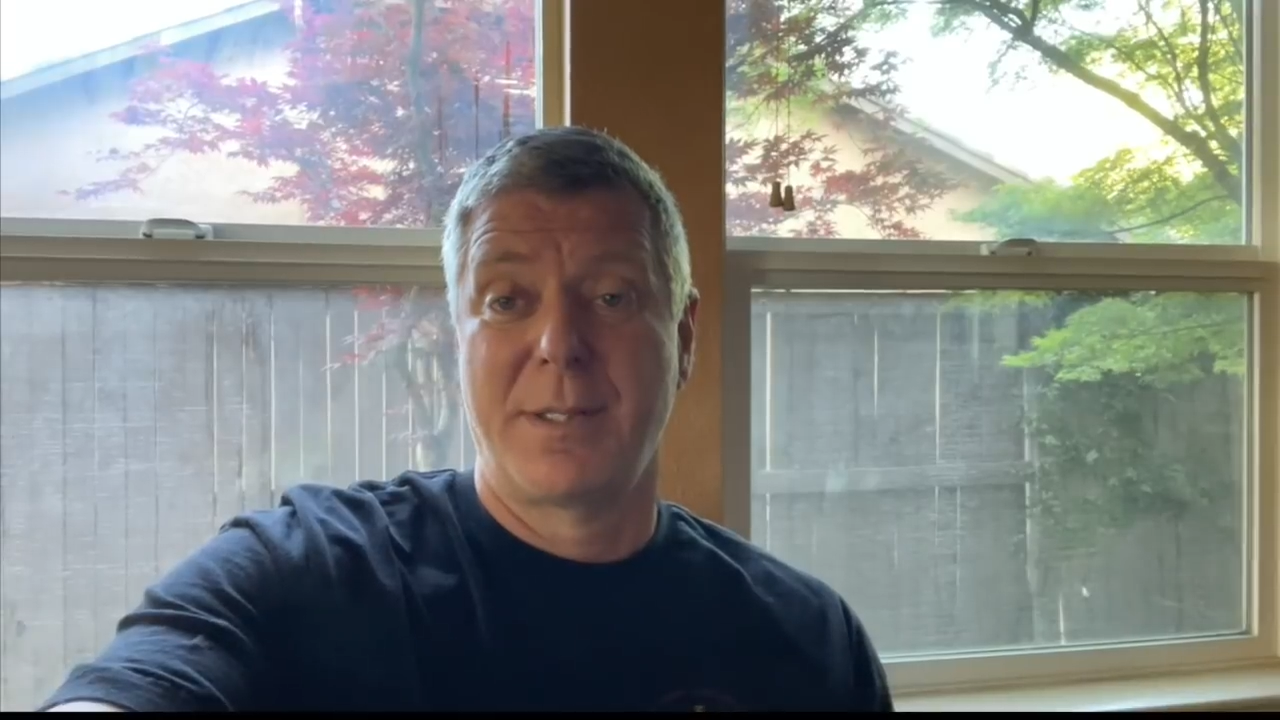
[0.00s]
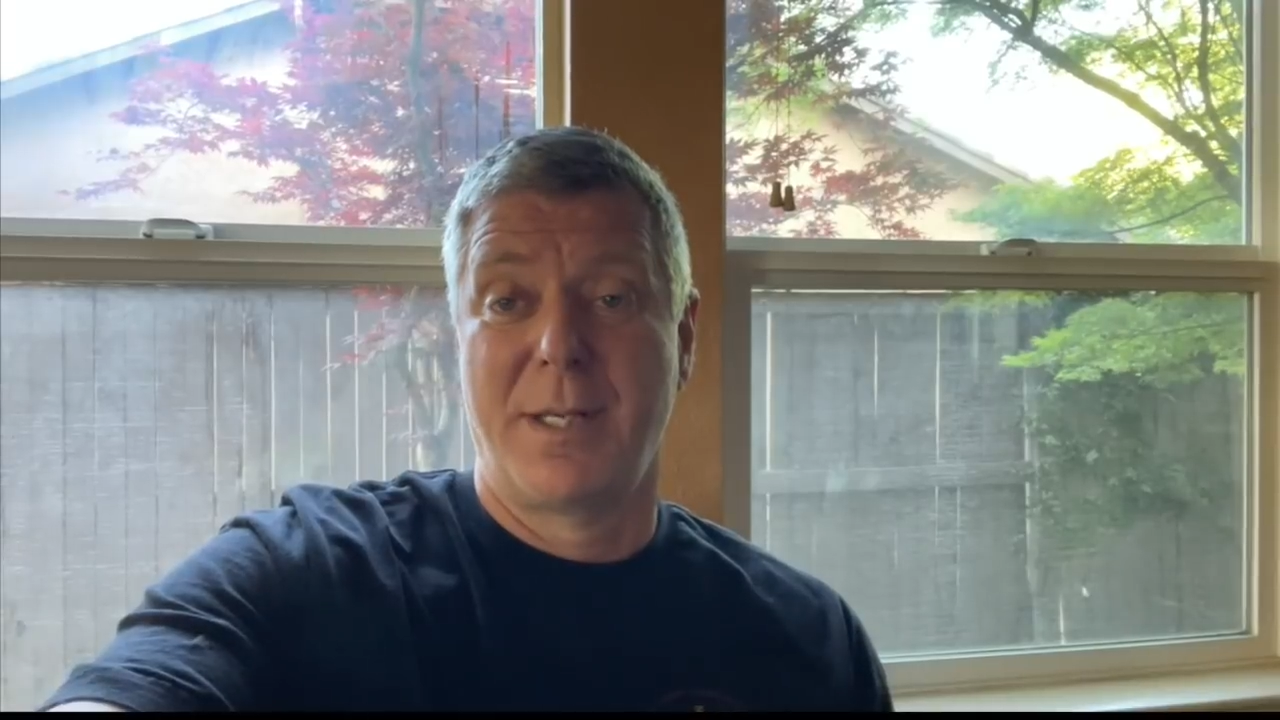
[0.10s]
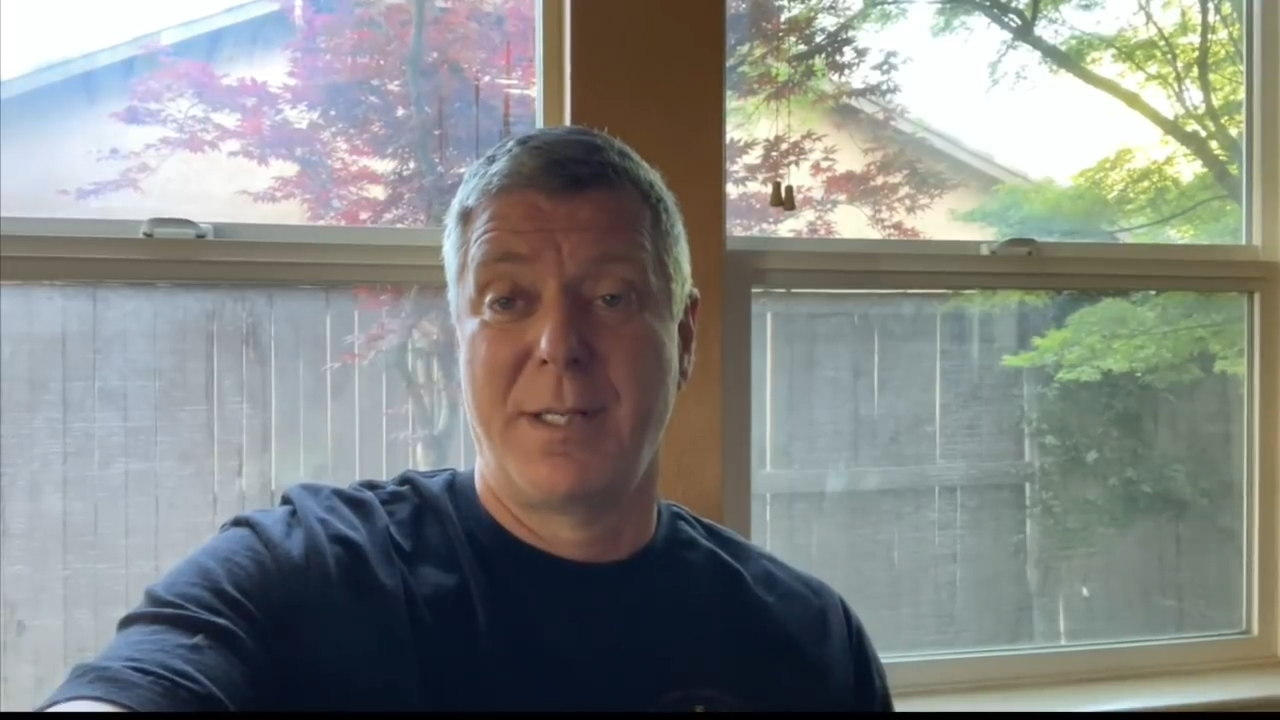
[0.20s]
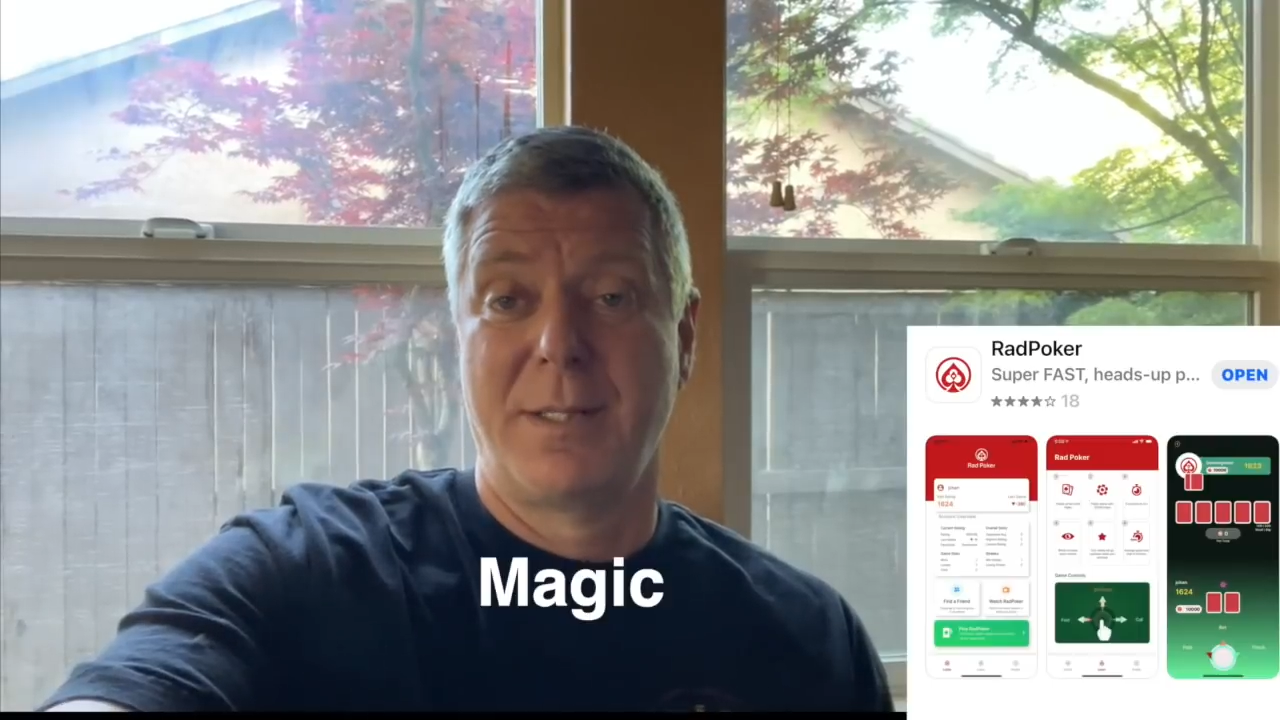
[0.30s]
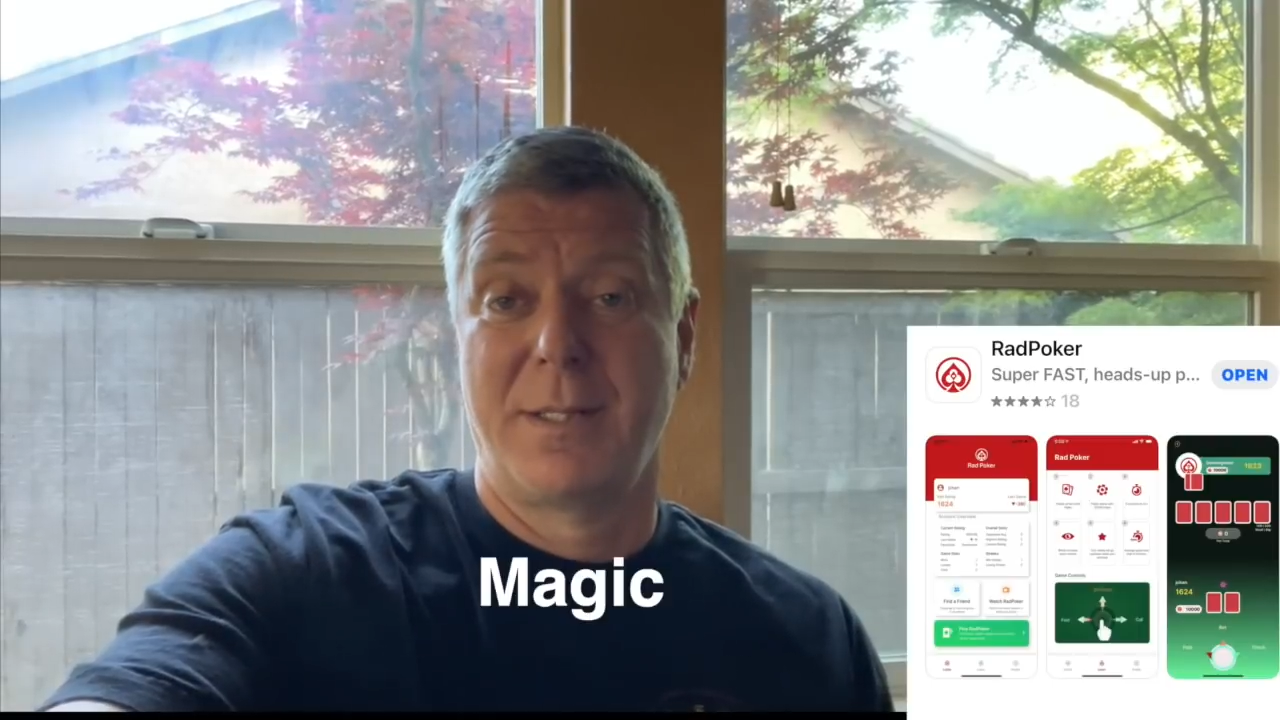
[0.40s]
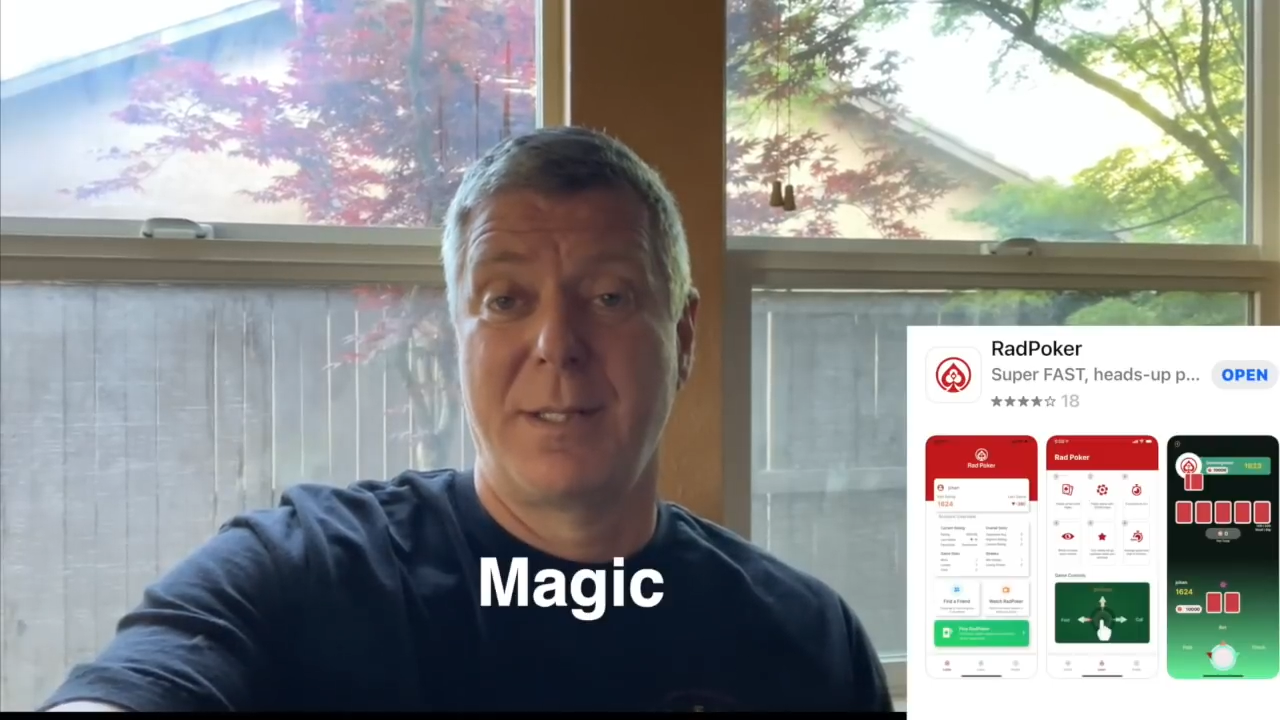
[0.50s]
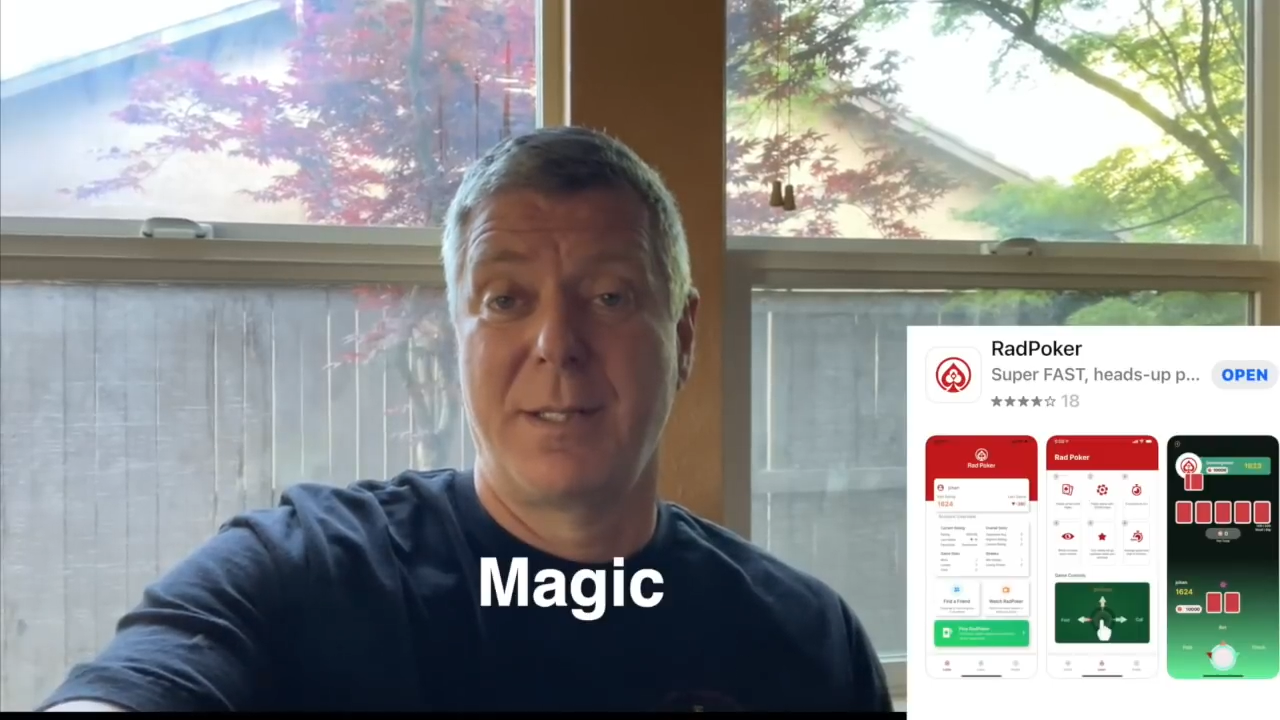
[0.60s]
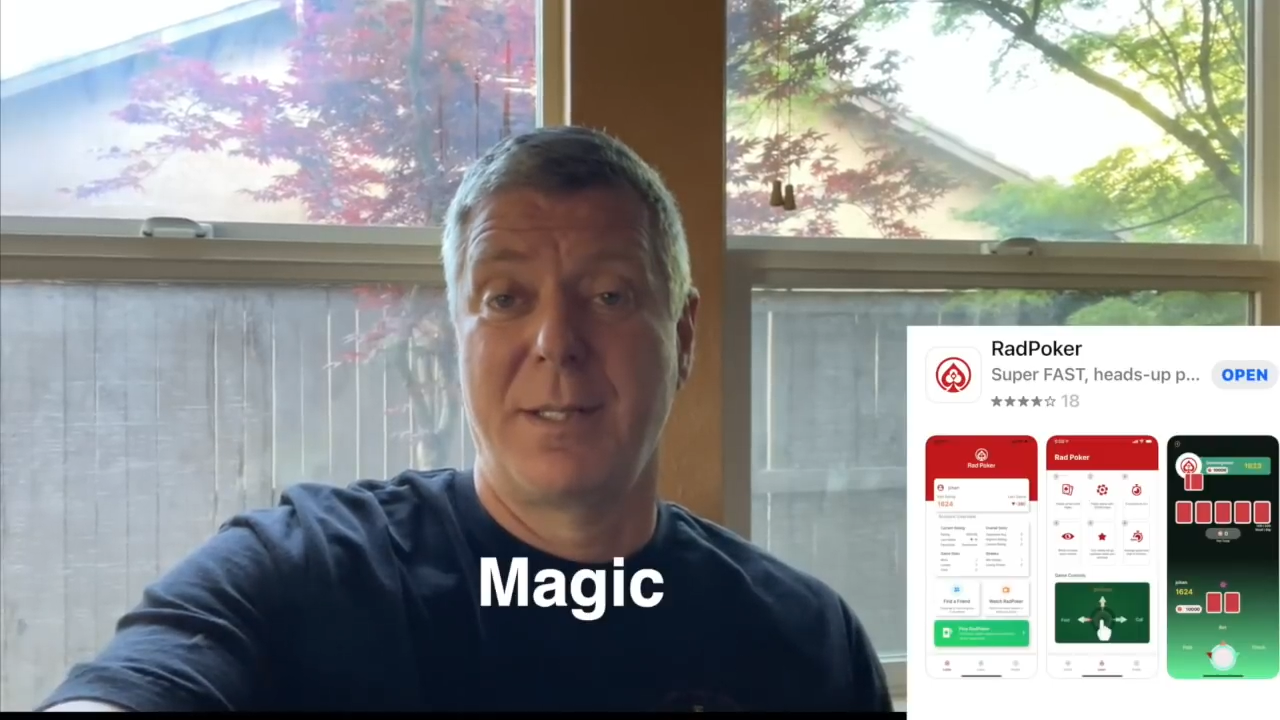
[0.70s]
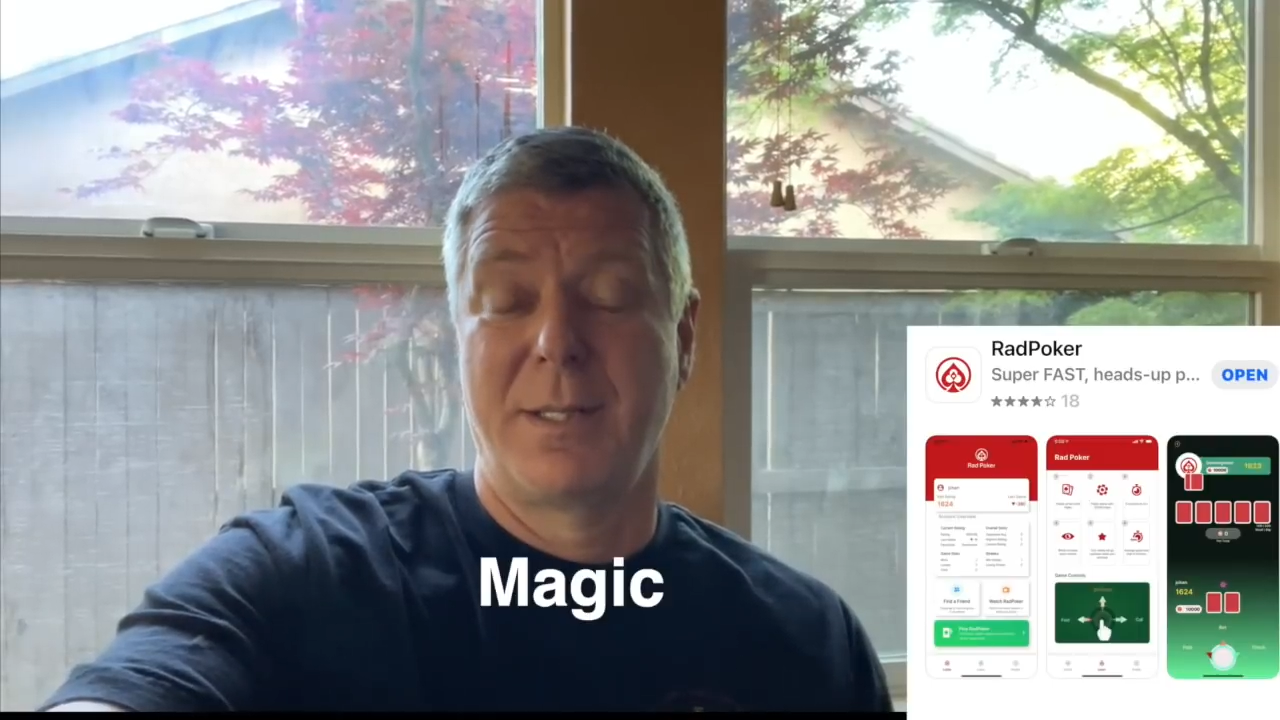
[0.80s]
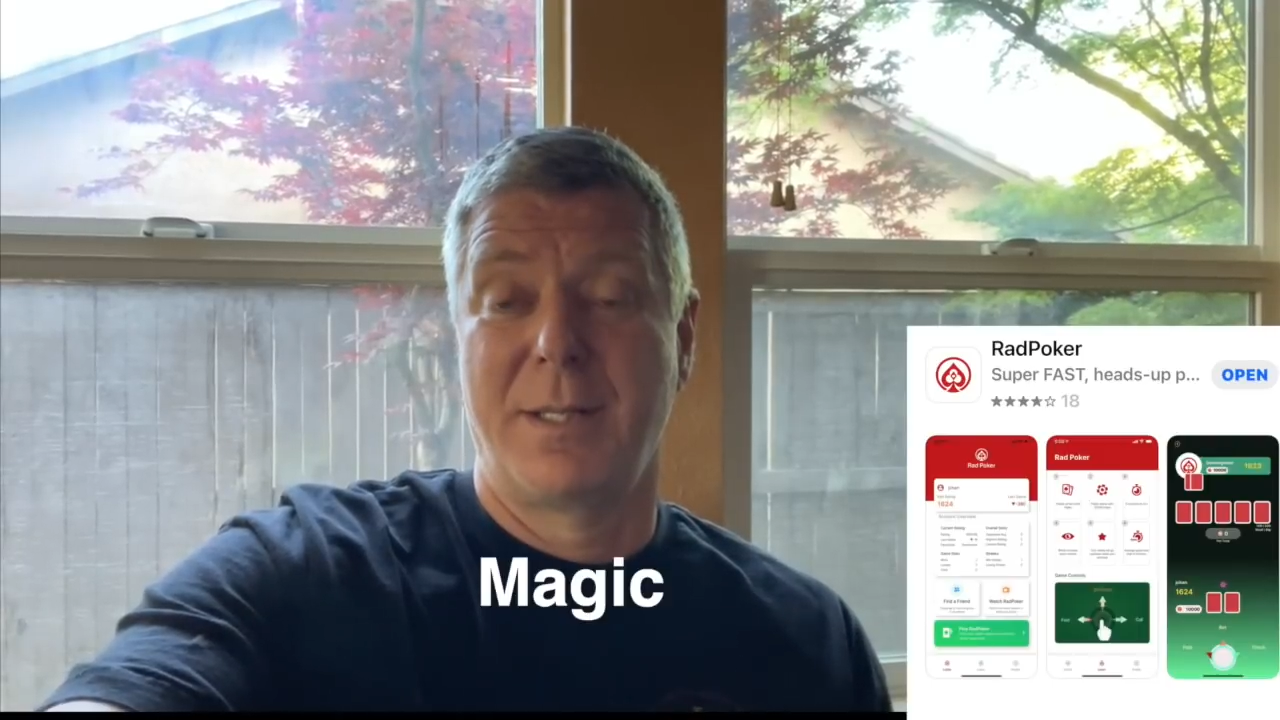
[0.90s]
site
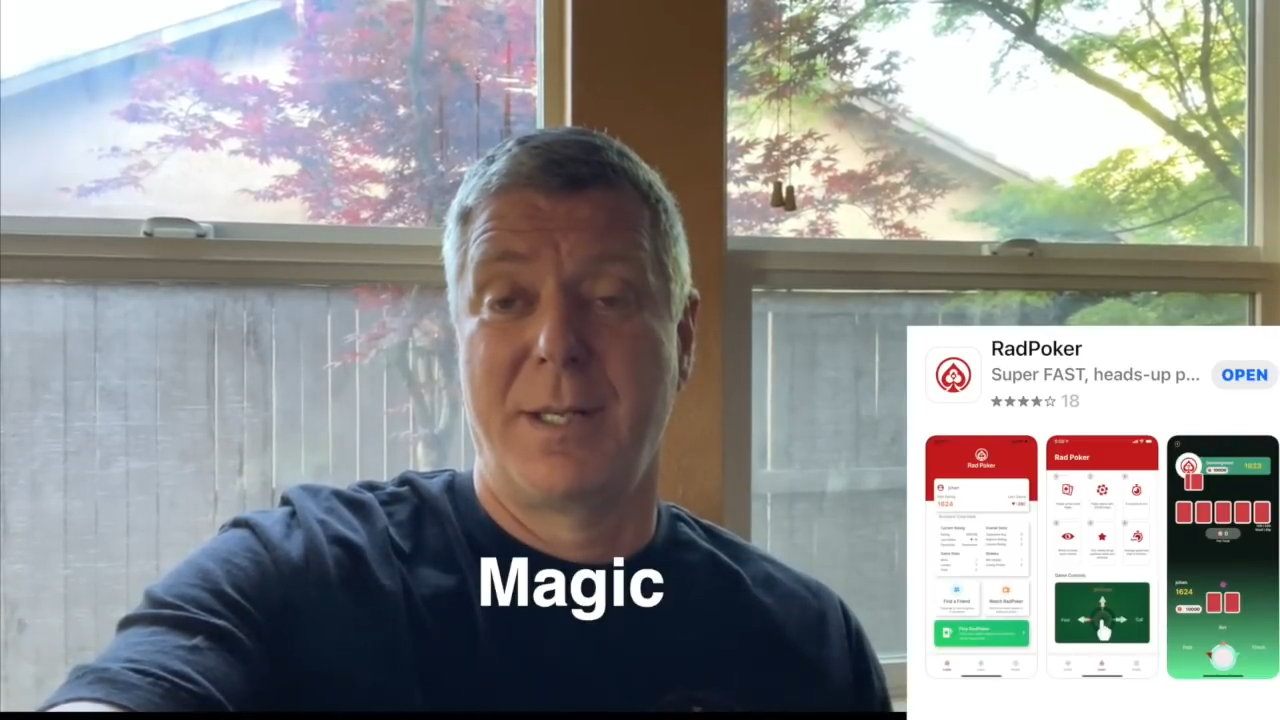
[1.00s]
and